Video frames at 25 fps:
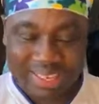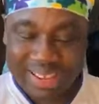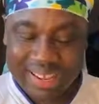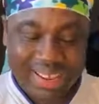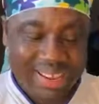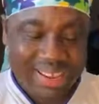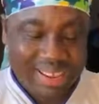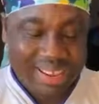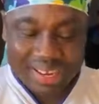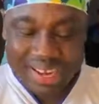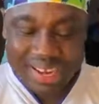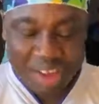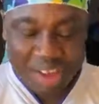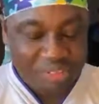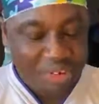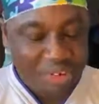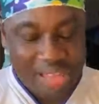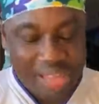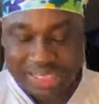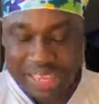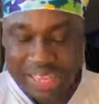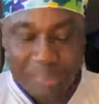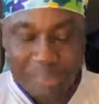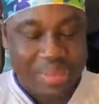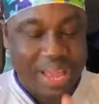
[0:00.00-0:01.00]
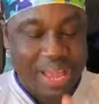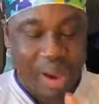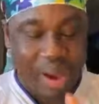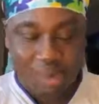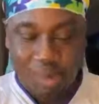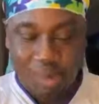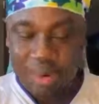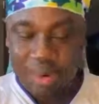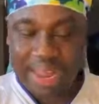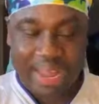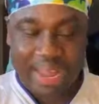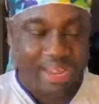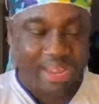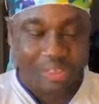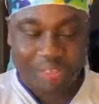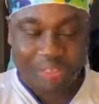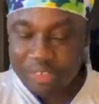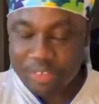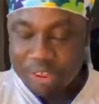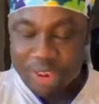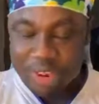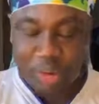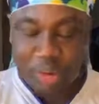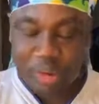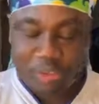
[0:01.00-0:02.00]
the first say be you
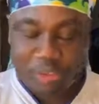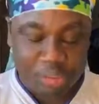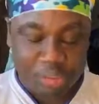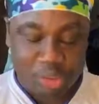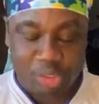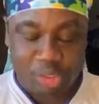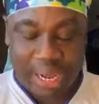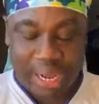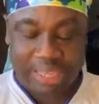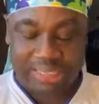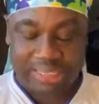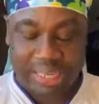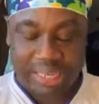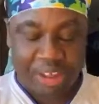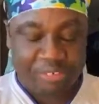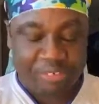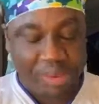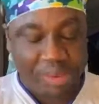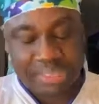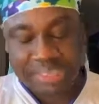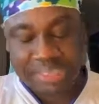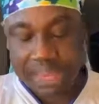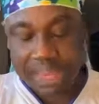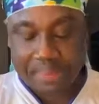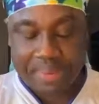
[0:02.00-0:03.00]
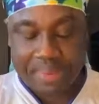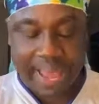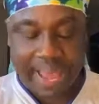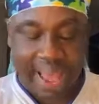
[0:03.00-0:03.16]
refuse your answer the first say be